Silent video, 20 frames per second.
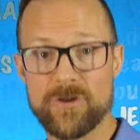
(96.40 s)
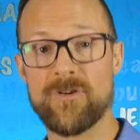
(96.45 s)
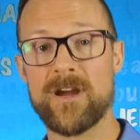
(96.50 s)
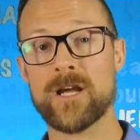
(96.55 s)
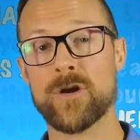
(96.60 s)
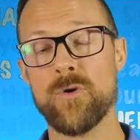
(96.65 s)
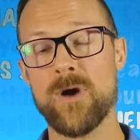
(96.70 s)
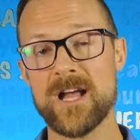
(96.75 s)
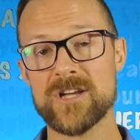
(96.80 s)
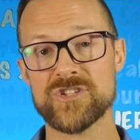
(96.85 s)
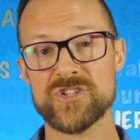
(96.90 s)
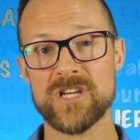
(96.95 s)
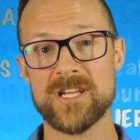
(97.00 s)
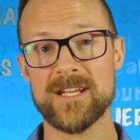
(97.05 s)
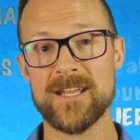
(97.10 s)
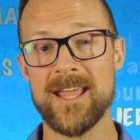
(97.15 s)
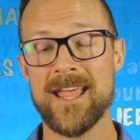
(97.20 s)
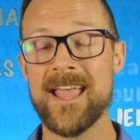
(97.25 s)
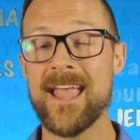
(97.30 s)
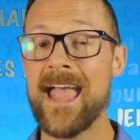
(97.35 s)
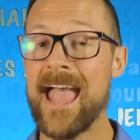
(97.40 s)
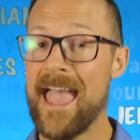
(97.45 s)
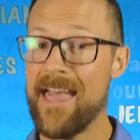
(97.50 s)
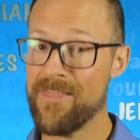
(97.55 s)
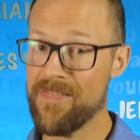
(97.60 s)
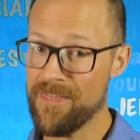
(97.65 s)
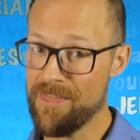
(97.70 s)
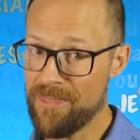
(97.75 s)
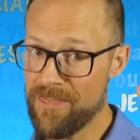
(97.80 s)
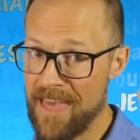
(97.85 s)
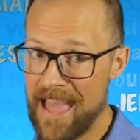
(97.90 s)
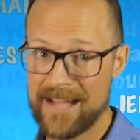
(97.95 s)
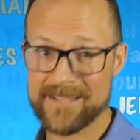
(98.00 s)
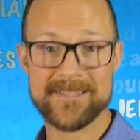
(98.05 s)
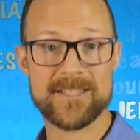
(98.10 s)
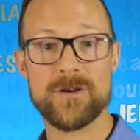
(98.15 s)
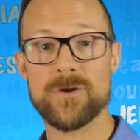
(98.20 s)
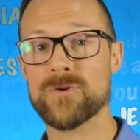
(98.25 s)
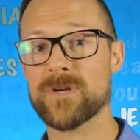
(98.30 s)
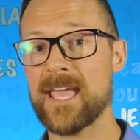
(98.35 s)
great question, and
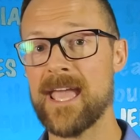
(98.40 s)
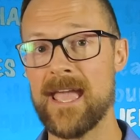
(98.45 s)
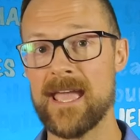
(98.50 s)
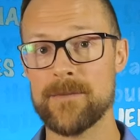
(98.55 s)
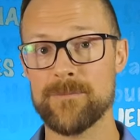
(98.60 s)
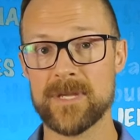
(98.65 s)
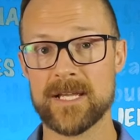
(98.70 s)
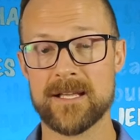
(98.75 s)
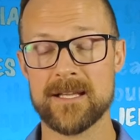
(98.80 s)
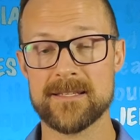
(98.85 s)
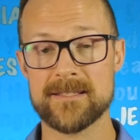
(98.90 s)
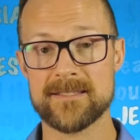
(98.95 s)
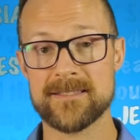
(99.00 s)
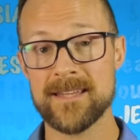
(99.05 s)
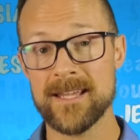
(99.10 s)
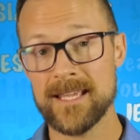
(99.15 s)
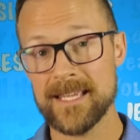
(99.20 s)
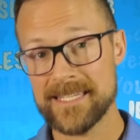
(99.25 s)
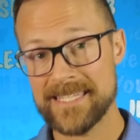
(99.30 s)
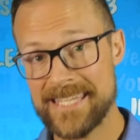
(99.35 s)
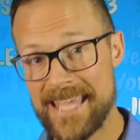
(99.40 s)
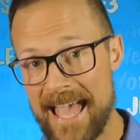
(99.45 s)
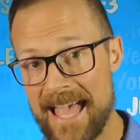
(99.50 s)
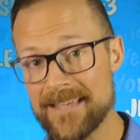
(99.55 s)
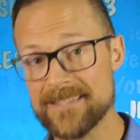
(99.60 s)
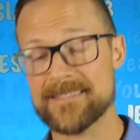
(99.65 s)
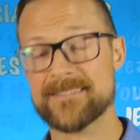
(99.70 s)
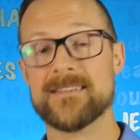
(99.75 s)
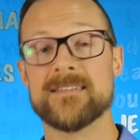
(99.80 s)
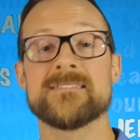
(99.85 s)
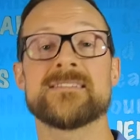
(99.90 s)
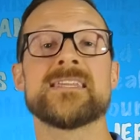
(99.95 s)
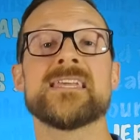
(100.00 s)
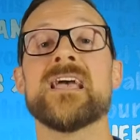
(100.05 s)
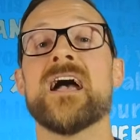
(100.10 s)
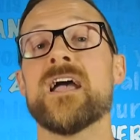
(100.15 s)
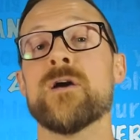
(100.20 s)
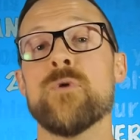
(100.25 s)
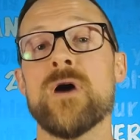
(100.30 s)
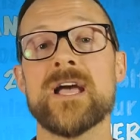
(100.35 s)
that's okay because yes,
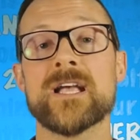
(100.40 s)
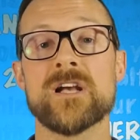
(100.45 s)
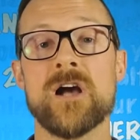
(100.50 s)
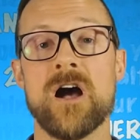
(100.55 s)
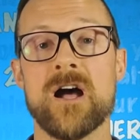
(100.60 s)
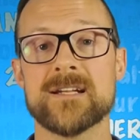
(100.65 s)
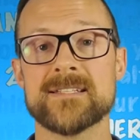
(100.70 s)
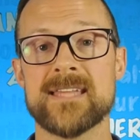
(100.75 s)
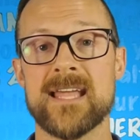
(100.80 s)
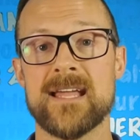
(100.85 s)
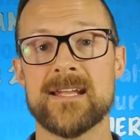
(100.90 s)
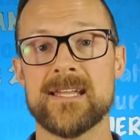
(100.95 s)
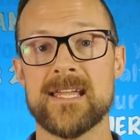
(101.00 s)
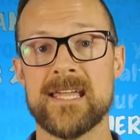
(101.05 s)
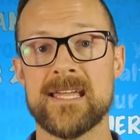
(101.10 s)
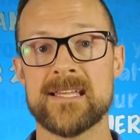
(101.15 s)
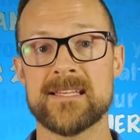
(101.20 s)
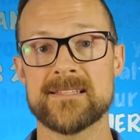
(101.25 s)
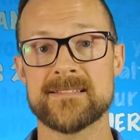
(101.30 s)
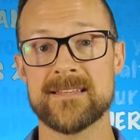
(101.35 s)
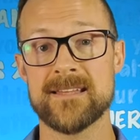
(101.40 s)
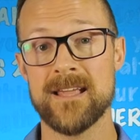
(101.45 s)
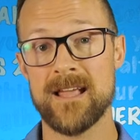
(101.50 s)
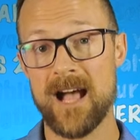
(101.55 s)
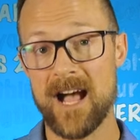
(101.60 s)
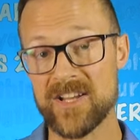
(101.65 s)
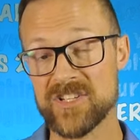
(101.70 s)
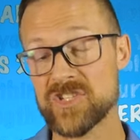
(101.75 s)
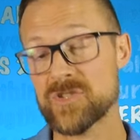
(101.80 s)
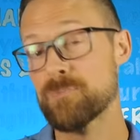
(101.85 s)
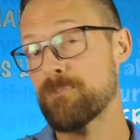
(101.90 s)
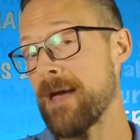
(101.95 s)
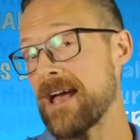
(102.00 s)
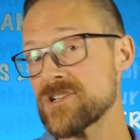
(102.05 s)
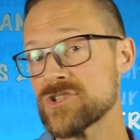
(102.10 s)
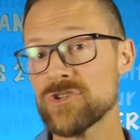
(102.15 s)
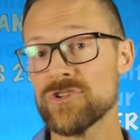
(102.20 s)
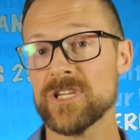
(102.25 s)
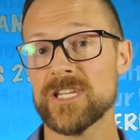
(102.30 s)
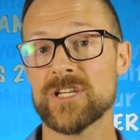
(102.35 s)
DIY content is
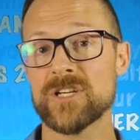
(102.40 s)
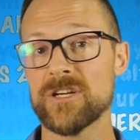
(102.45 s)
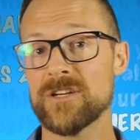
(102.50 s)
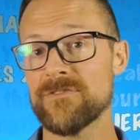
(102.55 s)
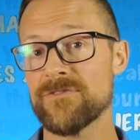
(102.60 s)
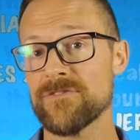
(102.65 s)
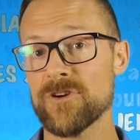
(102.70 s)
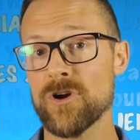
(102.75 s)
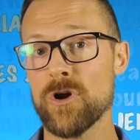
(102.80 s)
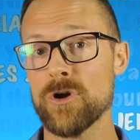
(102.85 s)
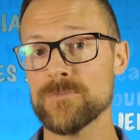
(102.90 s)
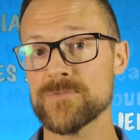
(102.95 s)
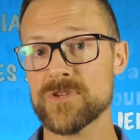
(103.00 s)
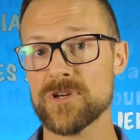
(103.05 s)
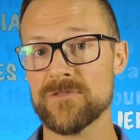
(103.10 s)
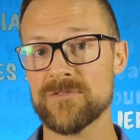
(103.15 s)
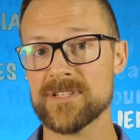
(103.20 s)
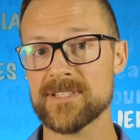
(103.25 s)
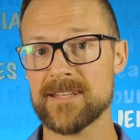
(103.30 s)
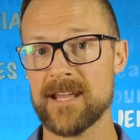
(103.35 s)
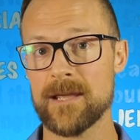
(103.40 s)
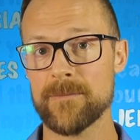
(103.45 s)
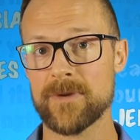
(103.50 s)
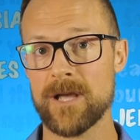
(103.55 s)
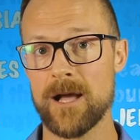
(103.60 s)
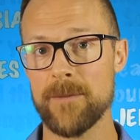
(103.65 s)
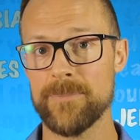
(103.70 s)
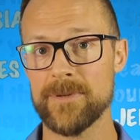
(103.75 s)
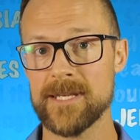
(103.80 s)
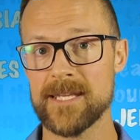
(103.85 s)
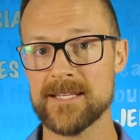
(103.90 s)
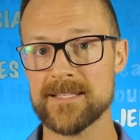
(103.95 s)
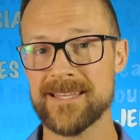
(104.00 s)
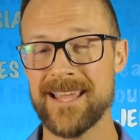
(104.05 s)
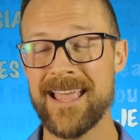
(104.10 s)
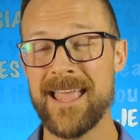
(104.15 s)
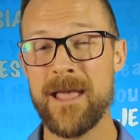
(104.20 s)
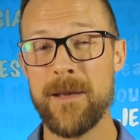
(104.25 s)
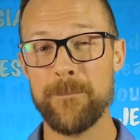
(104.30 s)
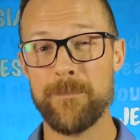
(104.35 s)
especially good for home service type companies,
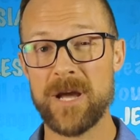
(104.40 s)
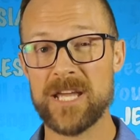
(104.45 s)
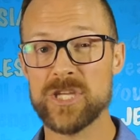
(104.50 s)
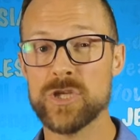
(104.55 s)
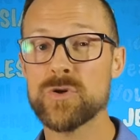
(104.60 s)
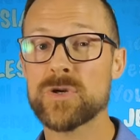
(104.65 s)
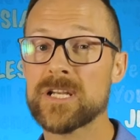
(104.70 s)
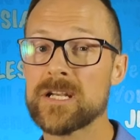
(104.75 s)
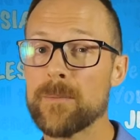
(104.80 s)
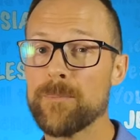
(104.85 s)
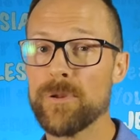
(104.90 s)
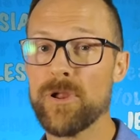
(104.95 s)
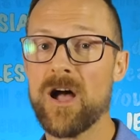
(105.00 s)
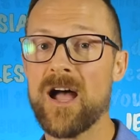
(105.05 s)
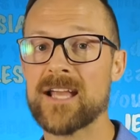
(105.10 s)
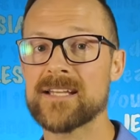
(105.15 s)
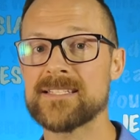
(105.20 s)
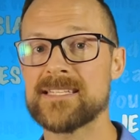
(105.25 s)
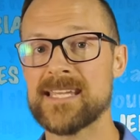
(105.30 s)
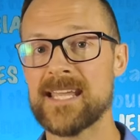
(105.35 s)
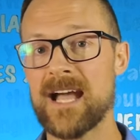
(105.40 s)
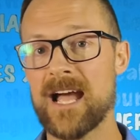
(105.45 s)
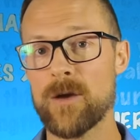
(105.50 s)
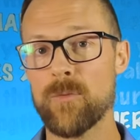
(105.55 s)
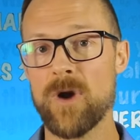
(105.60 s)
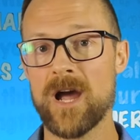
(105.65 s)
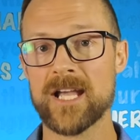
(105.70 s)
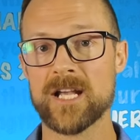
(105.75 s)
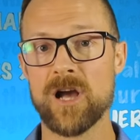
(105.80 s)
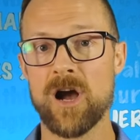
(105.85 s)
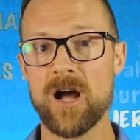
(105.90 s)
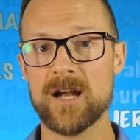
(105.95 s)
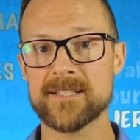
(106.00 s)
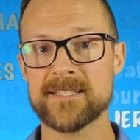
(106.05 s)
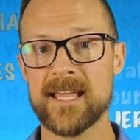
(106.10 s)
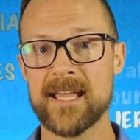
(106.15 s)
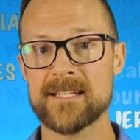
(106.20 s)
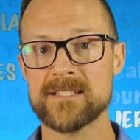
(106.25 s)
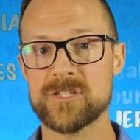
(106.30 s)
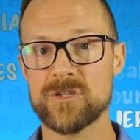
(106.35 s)
but you can apply DIY
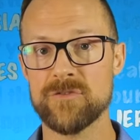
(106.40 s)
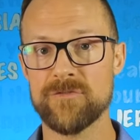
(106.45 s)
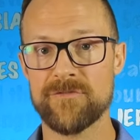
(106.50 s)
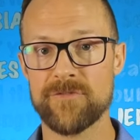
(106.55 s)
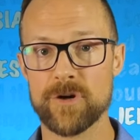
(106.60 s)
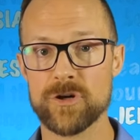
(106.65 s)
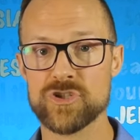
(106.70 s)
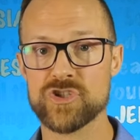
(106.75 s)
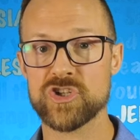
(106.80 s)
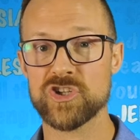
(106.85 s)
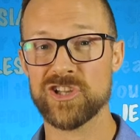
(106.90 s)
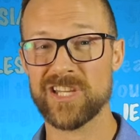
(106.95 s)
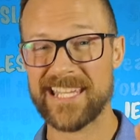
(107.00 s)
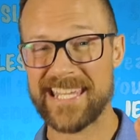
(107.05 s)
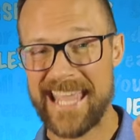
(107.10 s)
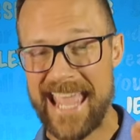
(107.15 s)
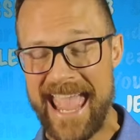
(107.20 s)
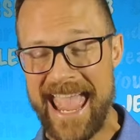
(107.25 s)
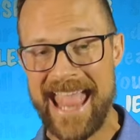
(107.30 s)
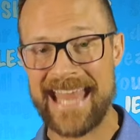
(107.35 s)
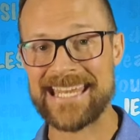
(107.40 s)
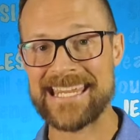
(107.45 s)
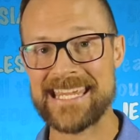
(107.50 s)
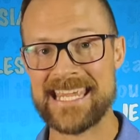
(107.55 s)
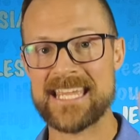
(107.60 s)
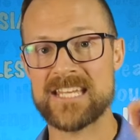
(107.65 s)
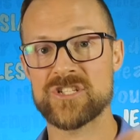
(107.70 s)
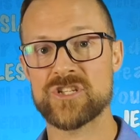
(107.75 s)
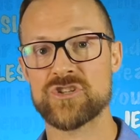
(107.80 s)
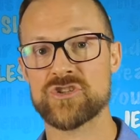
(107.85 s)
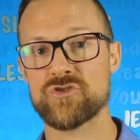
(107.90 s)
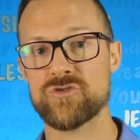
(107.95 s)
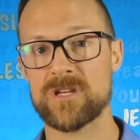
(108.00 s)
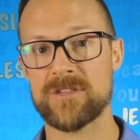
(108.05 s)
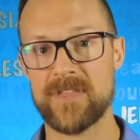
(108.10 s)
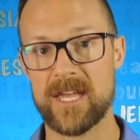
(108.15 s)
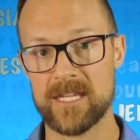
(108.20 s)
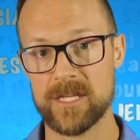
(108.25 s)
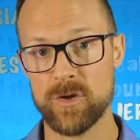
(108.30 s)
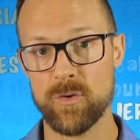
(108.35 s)
content to virtually any industry
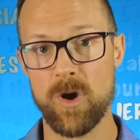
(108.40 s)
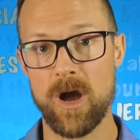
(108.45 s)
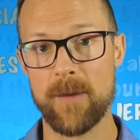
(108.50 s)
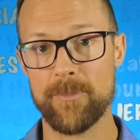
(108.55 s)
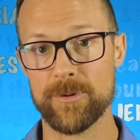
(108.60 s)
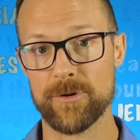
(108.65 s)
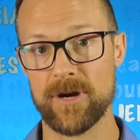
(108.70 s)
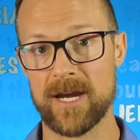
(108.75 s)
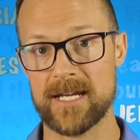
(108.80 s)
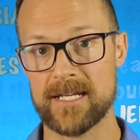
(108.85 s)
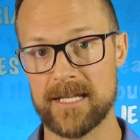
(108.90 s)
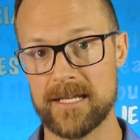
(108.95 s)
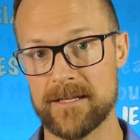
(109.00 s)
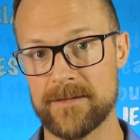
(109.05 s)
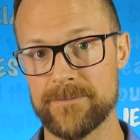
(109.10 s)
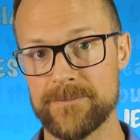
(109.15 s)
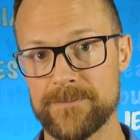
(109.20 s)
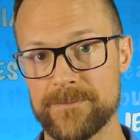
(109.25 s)
that you operate in.